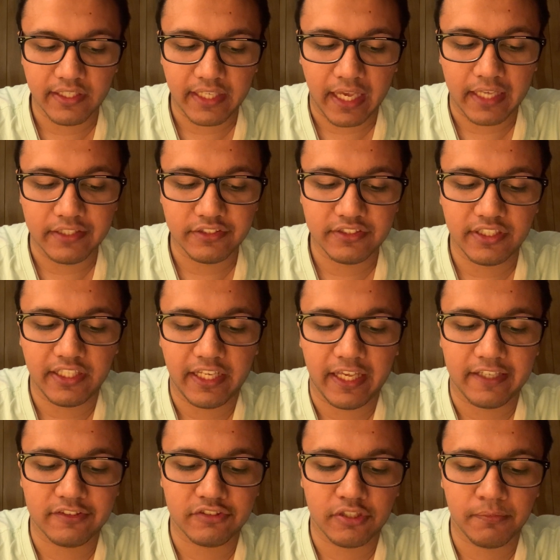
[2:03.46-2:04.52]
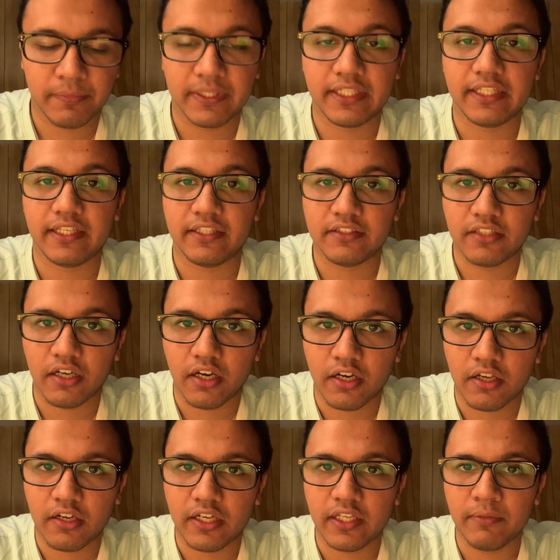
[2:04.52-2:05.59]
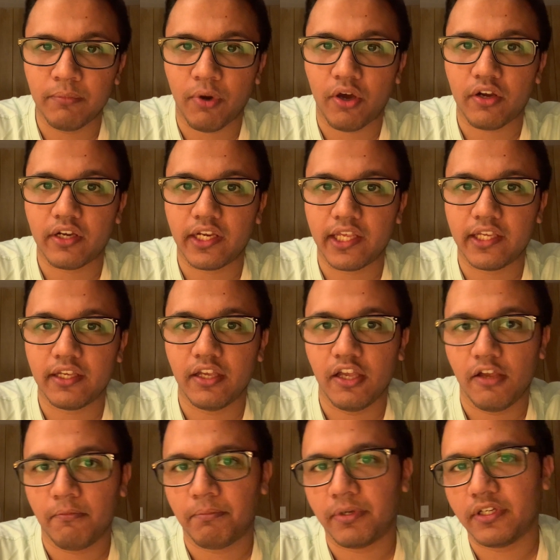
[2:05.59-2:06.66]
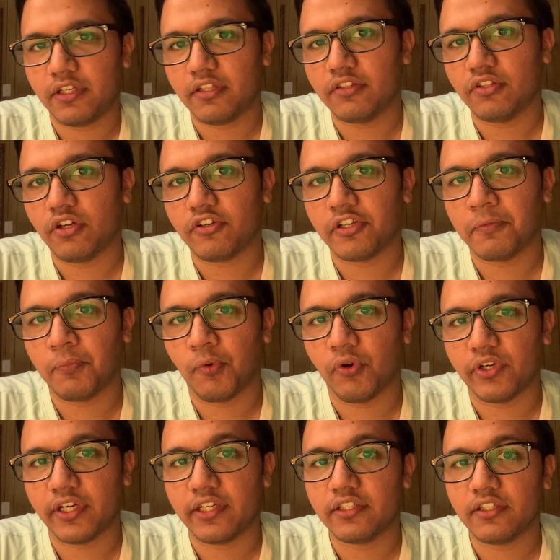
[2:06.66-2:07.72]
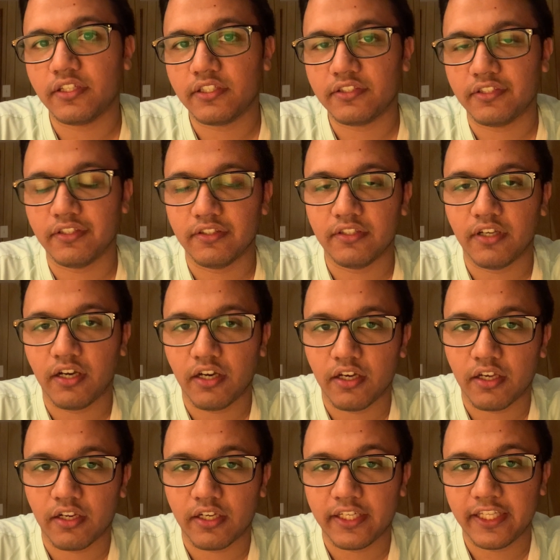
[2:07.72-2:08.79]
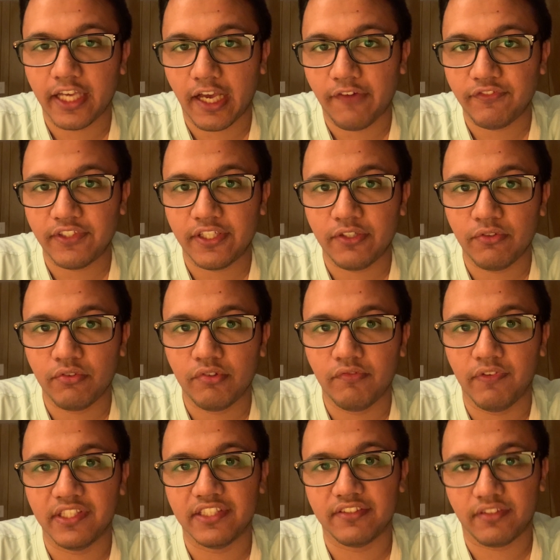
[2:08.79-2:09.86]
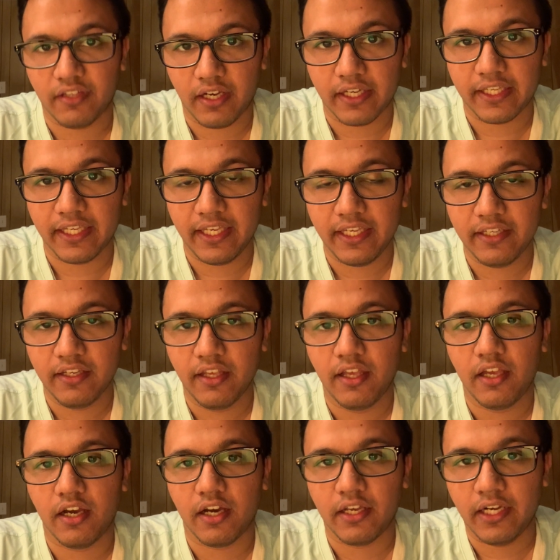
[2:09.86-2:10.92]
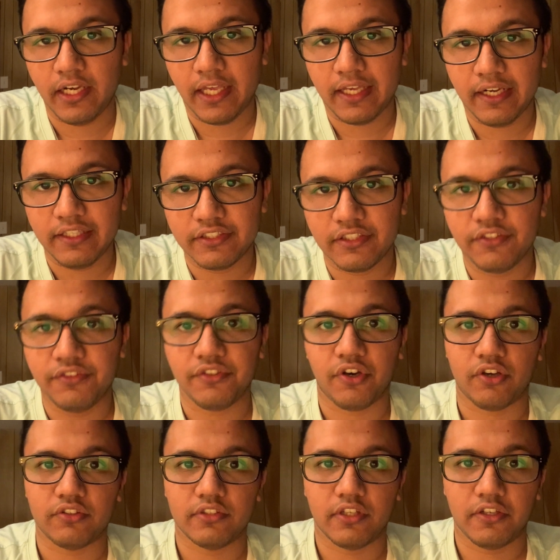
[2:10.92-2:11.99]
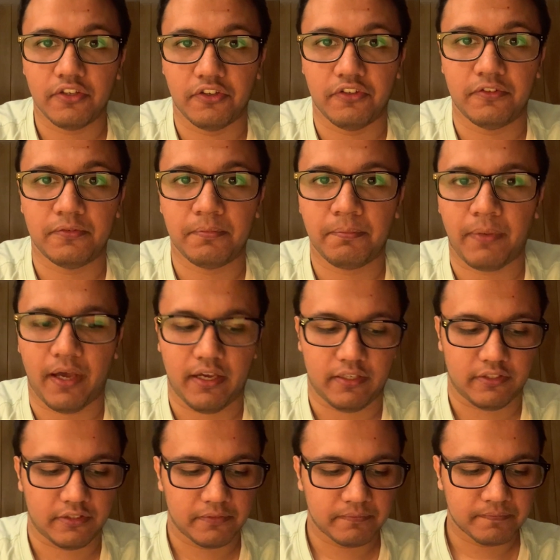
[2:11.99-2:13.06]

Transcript: castrate extremity in the early morning, but does not report it till the early afternoon, which is again a negligence on the nurse part.